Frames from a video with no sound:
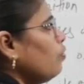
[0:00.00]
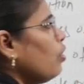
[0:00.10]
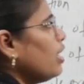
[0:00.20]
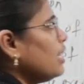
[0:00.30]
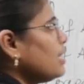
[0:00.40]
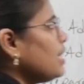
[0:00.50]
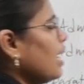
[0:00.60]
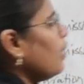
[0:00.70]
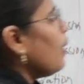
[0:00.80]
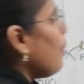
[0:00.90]
what is
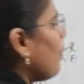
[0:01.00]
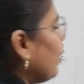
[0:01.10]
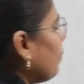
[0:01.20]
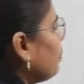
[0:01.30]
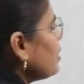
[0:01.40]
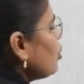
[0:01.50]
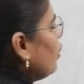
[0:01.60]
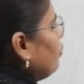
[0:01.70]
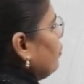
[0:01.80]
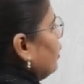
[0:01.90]
the purpose
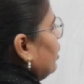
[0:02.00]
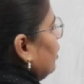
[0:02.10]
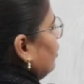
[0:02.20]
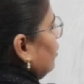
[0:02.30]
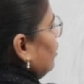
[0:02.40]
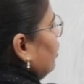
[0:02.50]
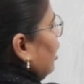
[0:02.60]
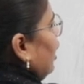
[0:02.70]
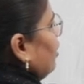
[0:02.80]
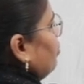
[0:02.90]
of
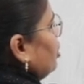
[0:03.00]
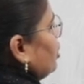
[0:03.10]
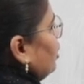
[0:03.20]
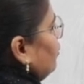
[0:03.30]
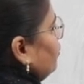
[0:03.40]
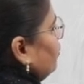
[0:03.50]
admission?